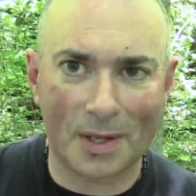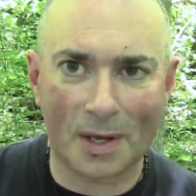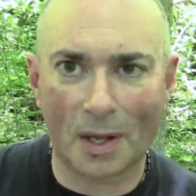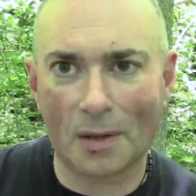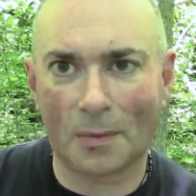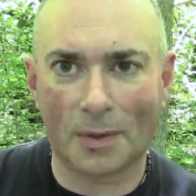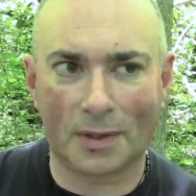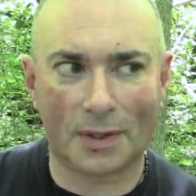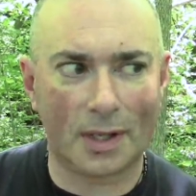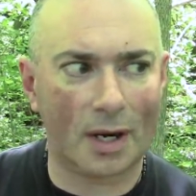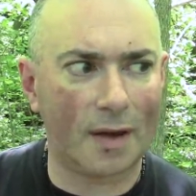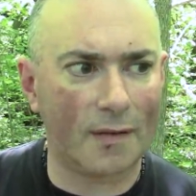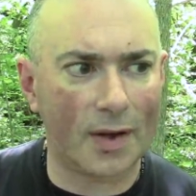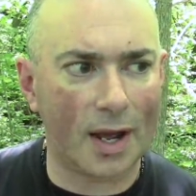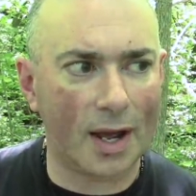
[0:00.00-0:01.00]
the other ones that
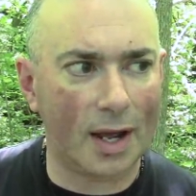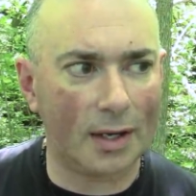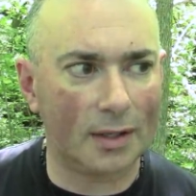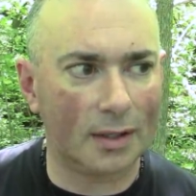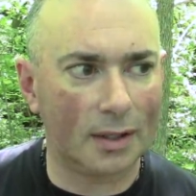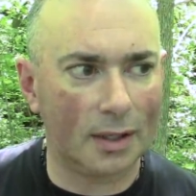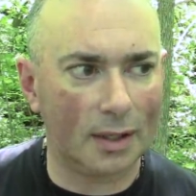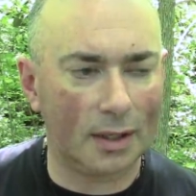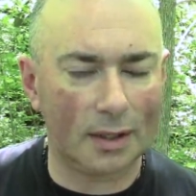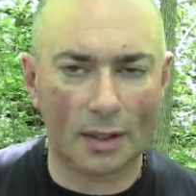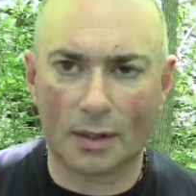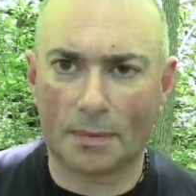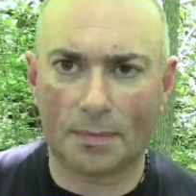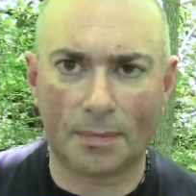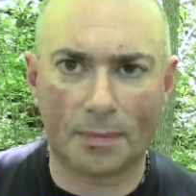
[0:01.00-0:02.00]
I've had, and
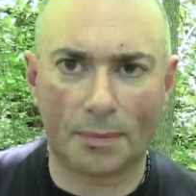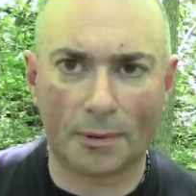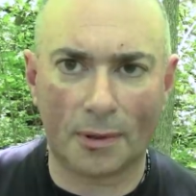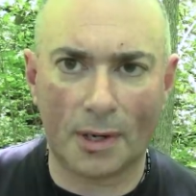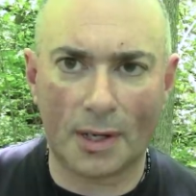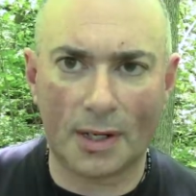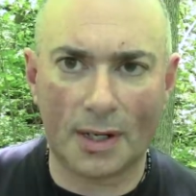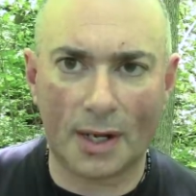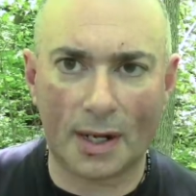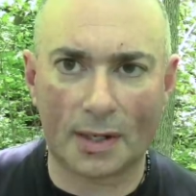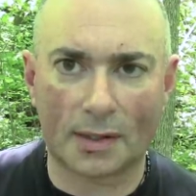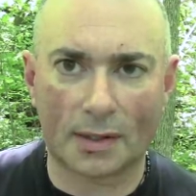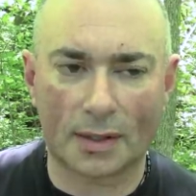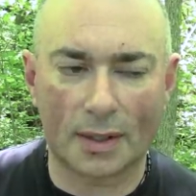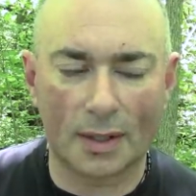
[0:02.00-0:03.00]
it's pretty
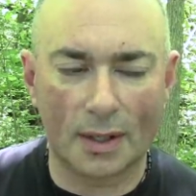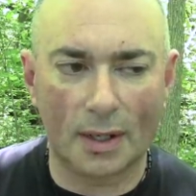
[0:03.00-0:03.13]
nice.